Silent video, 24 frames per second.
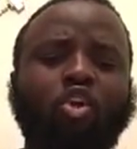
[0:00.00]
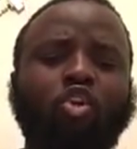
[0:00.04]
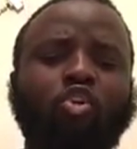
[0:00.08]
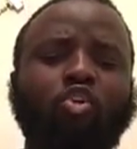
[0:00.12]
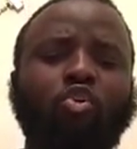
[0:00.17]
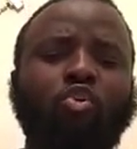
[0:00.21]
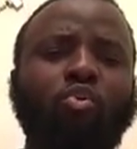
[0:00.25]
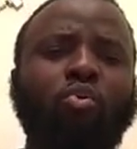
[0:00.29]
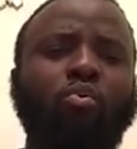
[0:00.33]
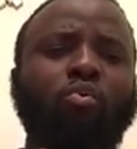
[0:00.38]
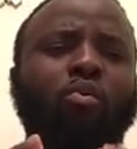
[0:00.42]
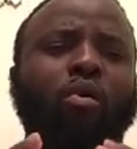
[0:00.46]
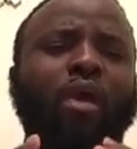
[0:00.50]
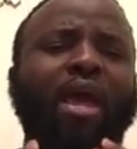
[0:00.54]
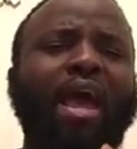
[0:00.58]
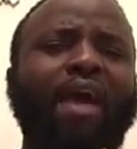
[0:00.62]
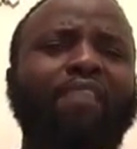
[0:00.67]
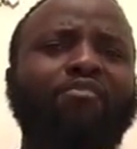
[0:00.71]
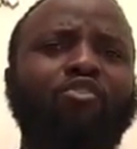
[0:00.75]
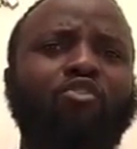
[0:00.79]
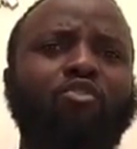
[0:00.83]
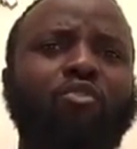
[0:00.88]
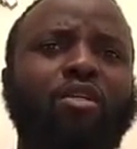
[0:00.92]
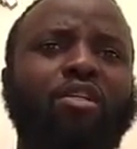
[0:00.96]
You
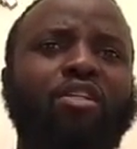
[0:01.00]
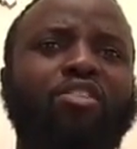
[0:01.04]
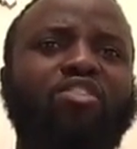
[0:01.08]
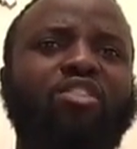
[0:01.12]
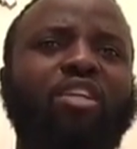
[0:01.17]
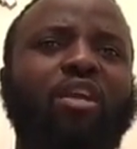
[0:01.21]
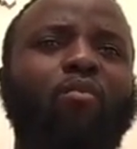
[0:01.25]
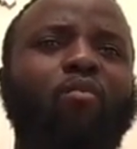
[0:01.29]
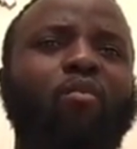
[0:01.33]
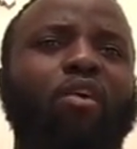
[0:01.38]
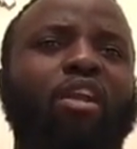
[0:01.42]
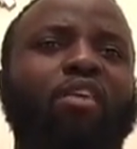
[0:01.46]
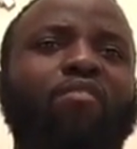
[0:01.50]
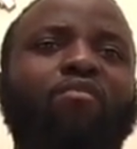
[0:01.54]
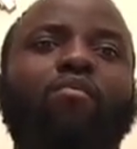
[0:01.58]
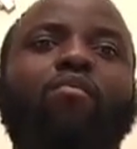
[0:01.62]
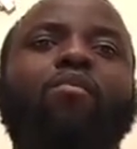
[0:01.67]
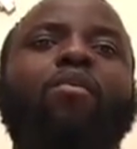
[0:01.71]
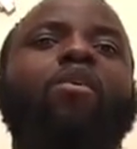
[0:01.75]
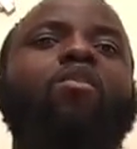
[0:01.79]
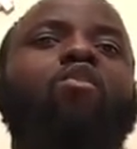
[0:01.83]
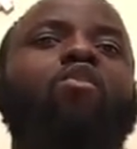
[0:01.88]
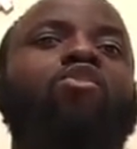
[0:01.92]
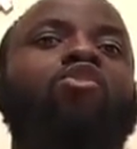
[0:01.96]
have to understand whenever
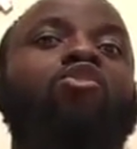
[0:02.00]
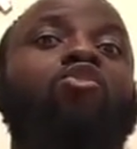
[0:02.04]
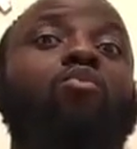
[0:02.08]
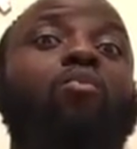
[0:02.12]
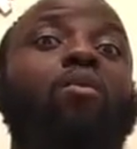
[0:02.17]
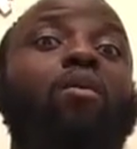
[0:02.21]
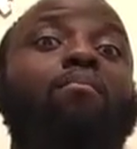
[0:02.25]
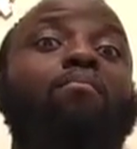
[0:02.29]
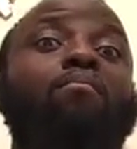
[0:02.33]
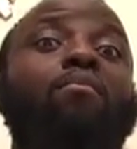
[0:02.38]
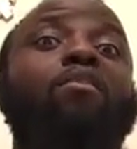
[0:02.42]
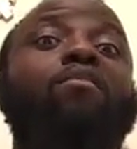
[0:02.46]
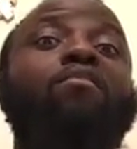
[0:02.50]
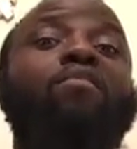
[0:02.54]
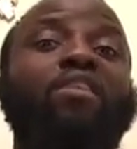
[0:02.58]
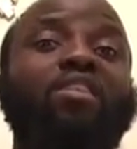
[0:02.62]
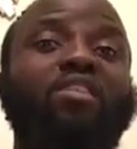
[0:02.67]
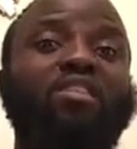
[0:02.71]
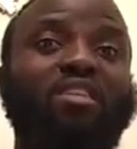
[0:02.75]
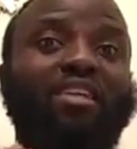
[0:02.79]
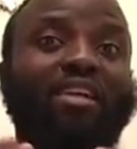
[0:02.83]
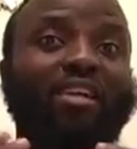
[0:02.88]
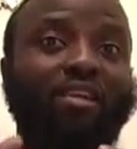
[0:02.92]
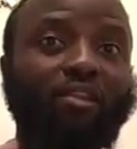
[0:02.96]
we go to a
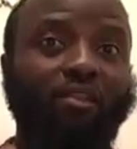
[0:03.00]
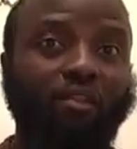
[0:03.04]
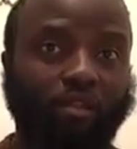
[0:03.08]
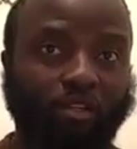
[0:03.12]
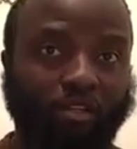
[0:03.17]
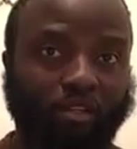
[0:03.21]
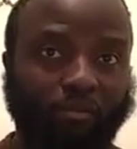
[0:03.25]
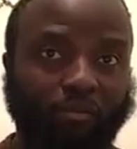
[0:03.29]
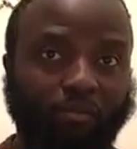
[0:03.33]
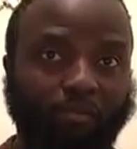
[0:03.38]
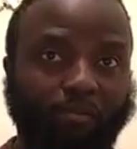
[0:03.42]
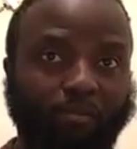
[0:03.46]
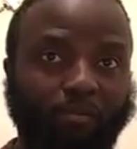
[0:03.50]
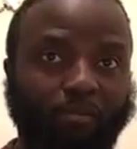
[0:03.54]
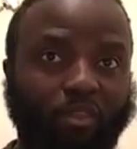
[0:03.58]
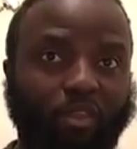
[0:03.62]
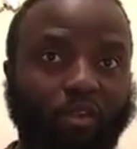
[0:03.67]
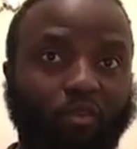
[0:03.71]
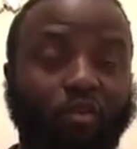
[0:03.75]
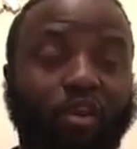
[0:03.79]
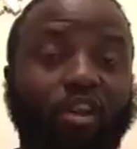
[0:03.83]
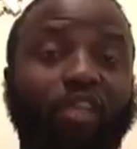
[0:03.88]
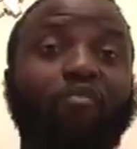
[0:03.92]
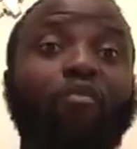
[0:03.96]
movie theater,
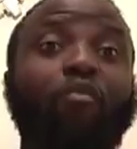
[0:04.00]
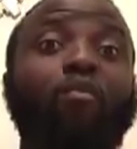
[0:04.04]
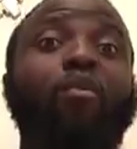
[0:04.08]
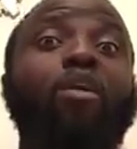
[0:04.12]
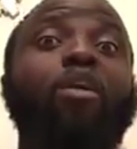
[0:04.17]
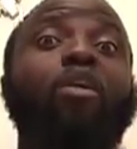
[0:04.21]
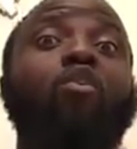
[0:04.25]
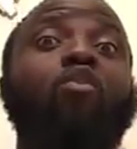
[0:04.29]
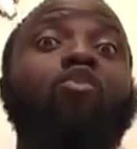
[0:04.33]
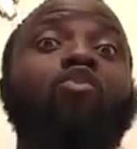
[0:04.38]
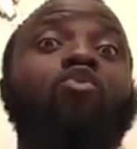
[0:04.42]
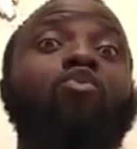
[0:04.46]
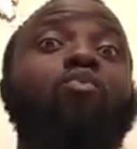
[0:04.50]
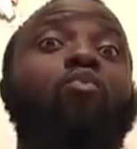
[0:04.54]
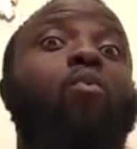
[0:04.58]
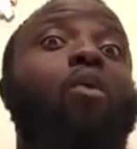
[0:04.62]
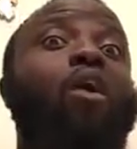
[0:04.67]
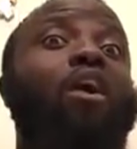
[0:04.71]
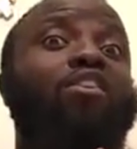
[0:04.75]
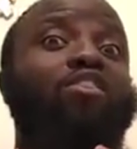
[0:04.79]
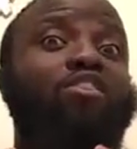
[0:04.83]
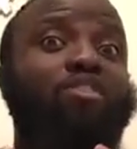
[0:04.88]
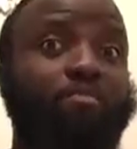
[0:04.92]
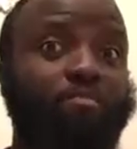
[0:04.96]
whenever we go to
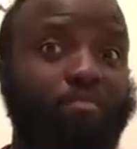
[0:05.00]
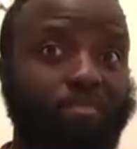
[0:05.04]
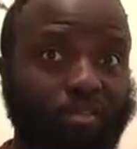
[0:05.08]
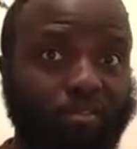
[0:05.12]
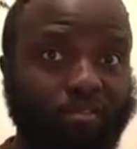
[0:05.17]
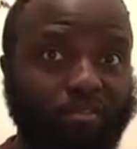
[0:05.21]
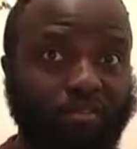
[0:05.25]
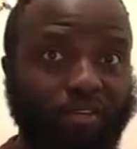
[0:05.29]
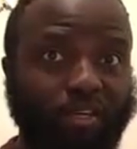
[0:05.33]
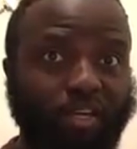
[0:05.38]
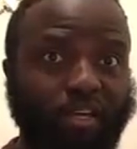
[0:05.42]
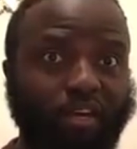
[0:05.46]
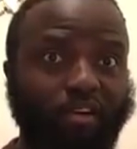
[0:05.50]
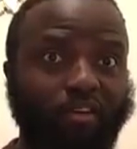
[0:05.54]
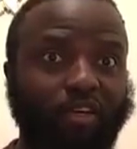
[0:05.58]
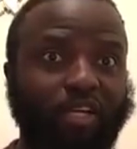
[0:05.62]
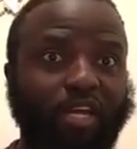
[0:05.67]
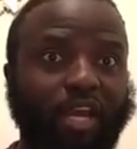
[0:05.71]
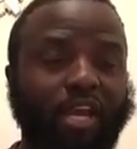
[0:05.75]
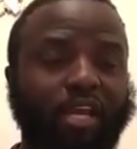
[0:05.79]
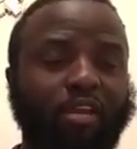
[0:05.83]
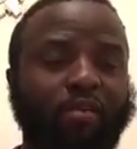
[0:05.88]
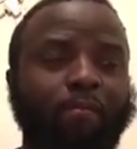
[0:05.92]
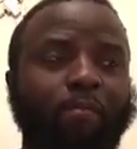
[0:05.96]
watch a movie,
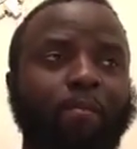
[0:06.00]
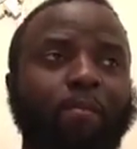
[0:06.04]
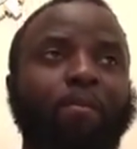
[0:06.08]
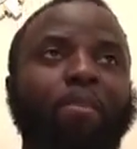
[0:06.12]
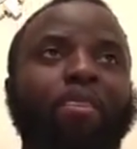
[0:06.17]
okay?